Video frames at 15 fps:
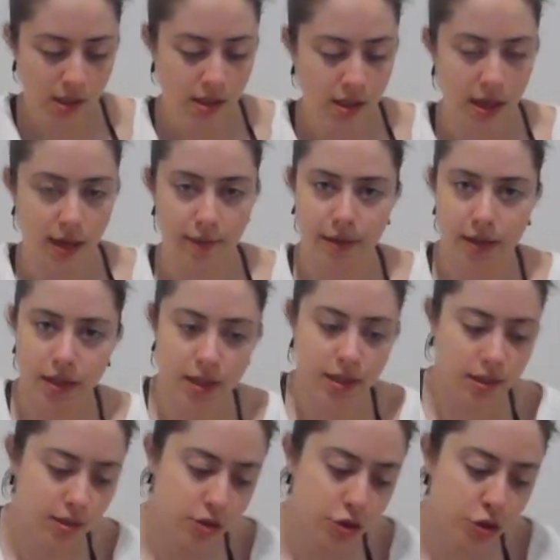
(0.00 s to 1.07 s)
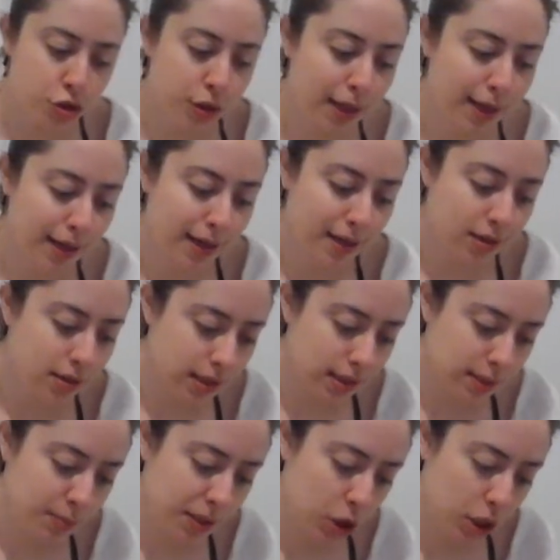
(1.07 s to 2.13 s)
I've been trying to get in the
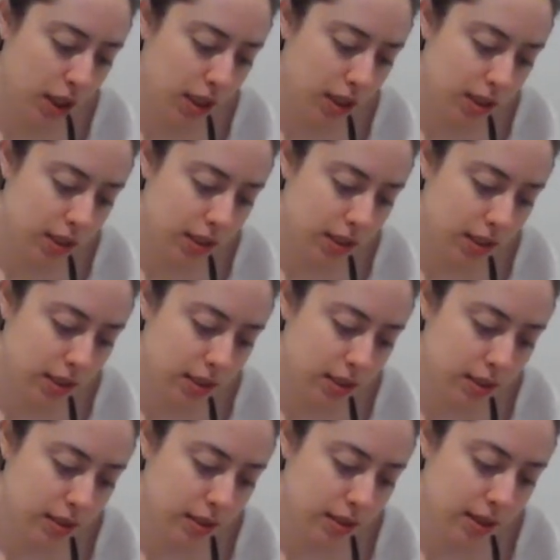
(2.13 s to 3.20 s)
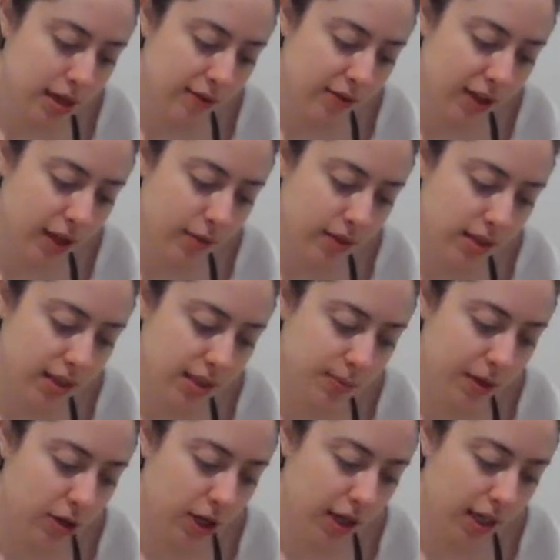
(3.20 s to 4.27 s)
spirit. I feel like I was in the
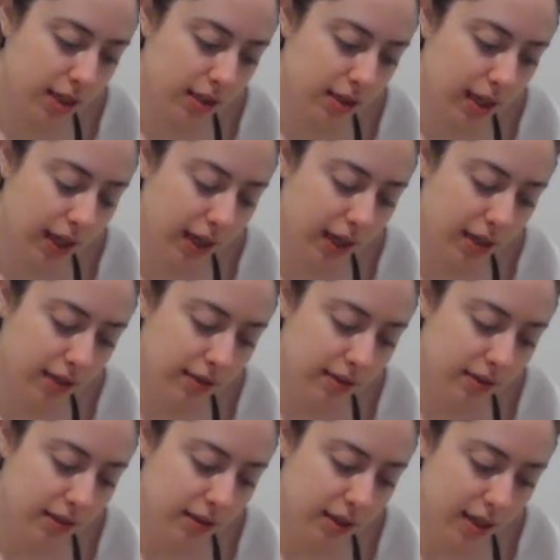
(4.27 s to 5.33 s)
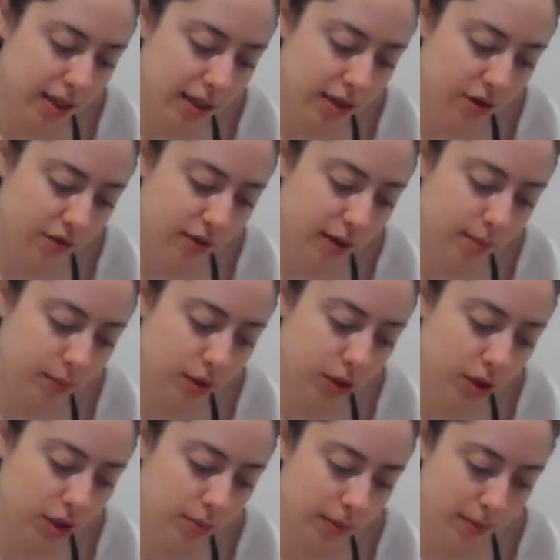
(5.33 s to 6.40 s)
spirit like the end of
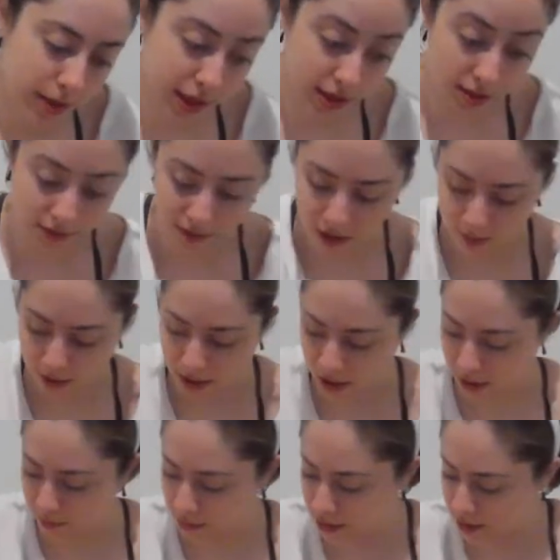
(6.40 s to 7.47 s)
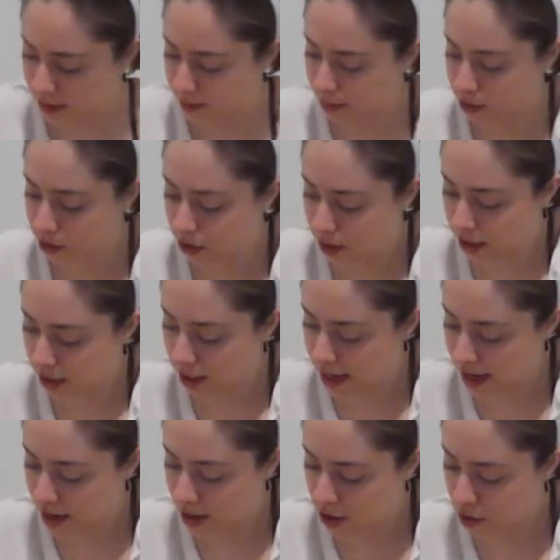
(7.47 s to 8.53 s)
November, maybe like the very beginning of December, and
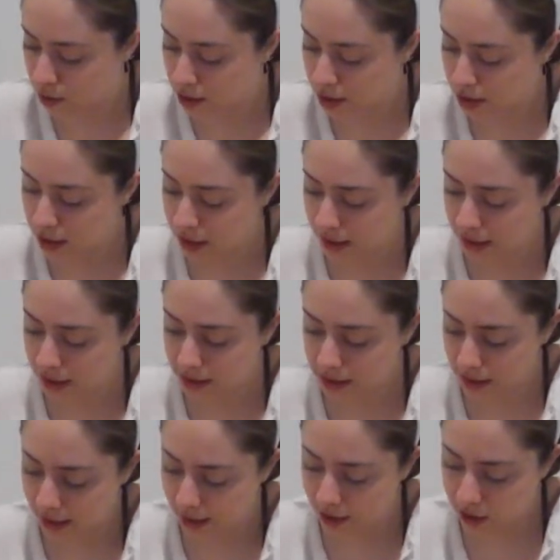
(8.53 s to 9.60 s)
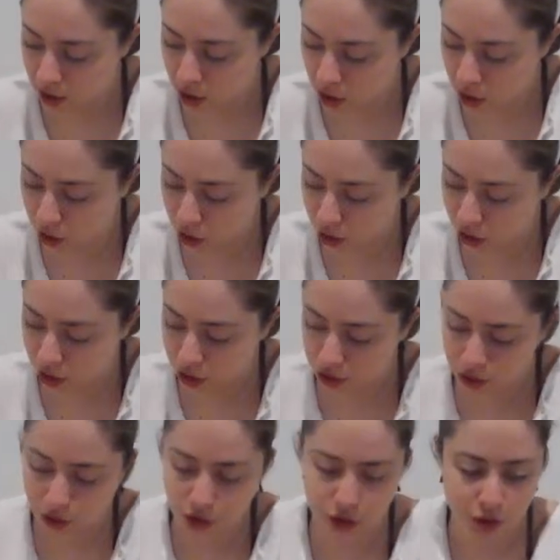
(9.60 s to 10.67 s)
now it's like hard
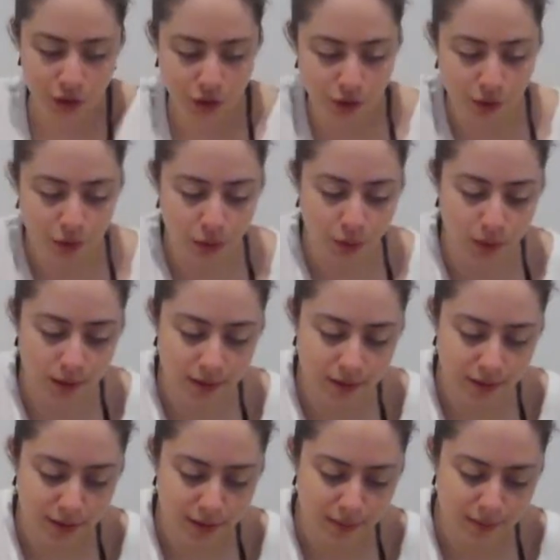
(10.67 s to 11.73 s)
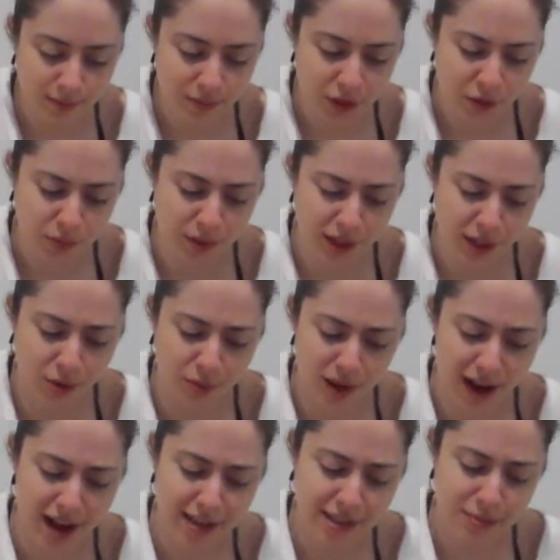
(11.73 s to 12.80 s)
to really
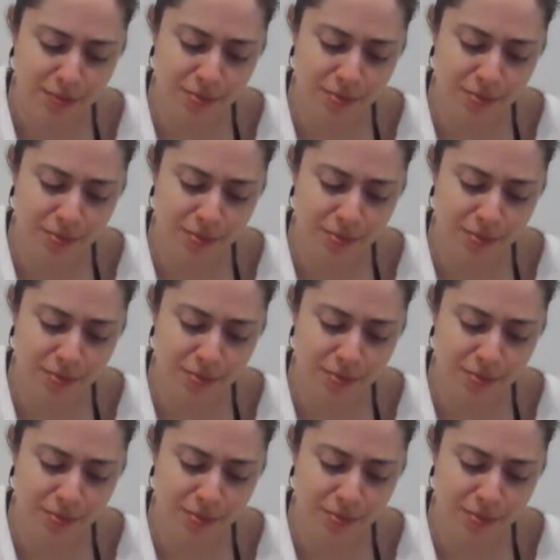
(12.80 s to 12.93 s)
grasp